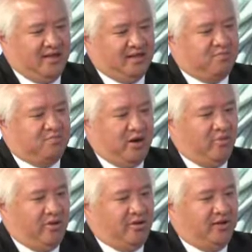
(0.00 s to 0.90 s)
it's
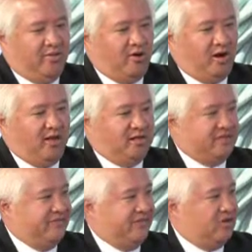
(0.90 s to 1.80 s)
probably one of the dumber ideas
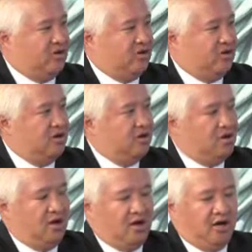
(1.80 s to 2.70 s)
I've ever heard.
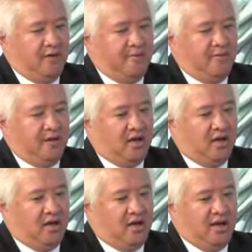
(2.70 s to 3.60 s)

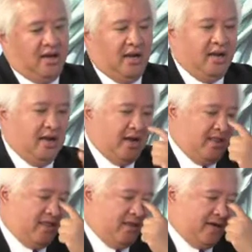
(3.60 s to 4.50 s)
And I
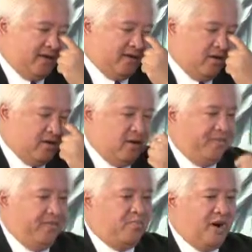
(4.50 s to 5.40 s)
think that
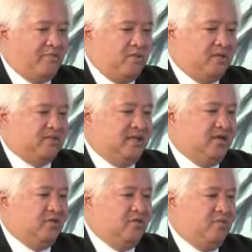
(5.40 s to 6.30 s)
the problem is
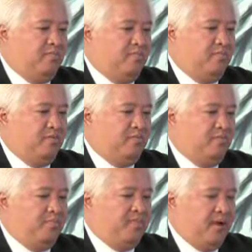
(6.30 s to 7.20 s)
that
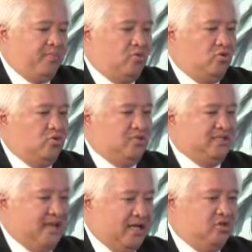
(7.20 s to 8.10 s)
people who
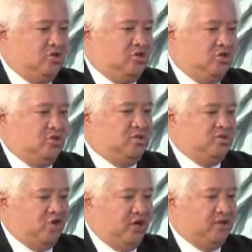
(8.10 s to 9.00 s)
tend to
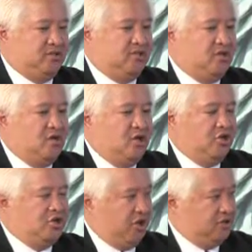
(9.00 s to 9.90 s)
suggest
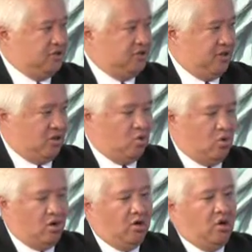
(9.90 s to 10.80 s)
changes in the
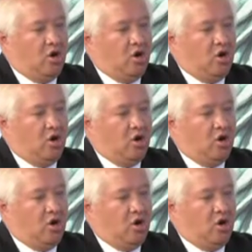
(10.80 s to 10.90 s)
court